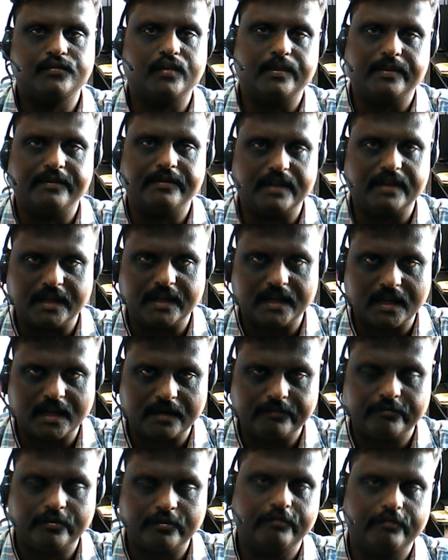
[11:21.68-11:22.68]
will be very
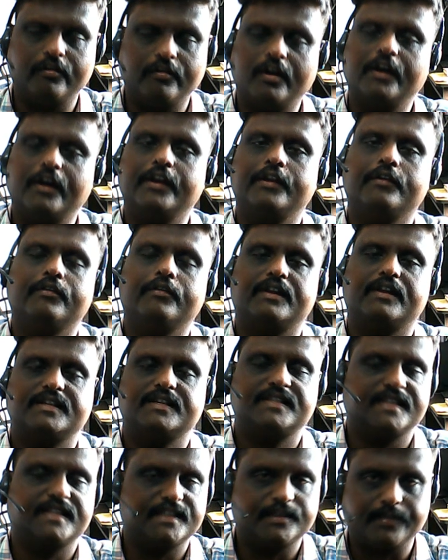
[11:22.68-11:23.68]
helpful for your
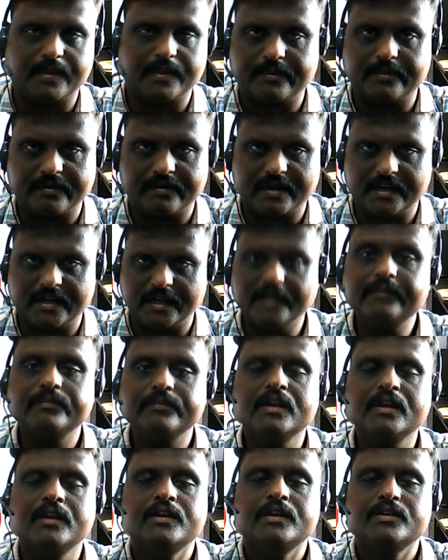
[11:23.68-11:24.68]
research paper writing.
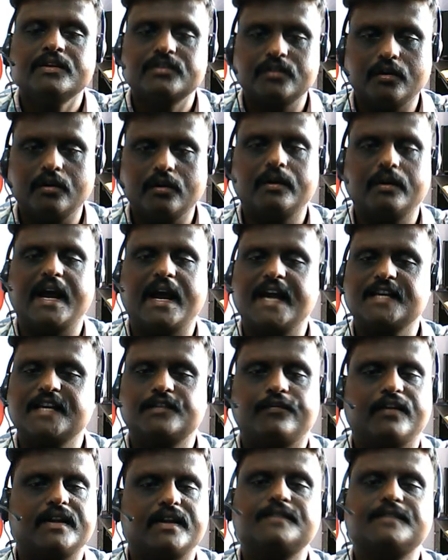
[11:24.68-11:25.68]
So as
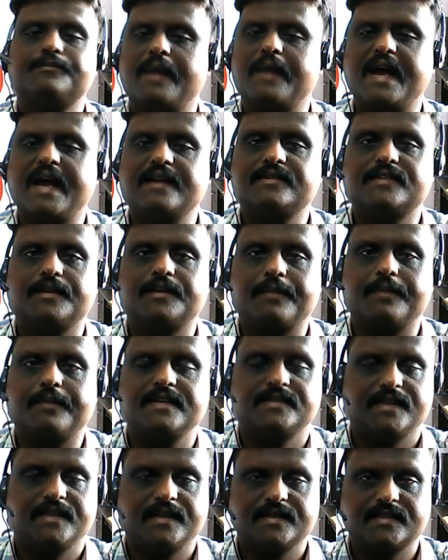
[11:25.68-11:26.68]
far as plans and
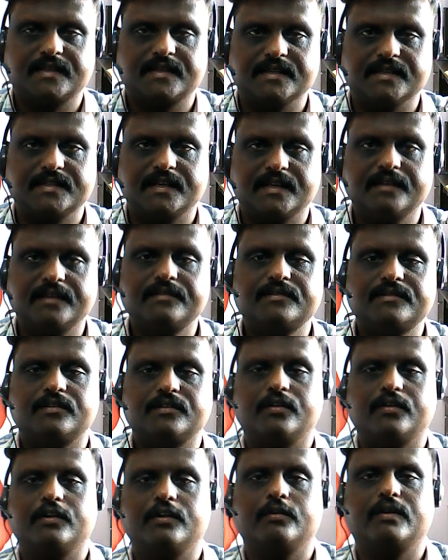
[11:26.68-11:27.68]
pricing is concerned,
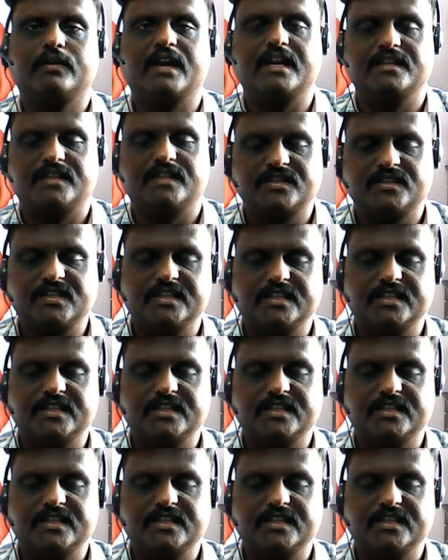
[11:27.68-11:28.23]
so you can just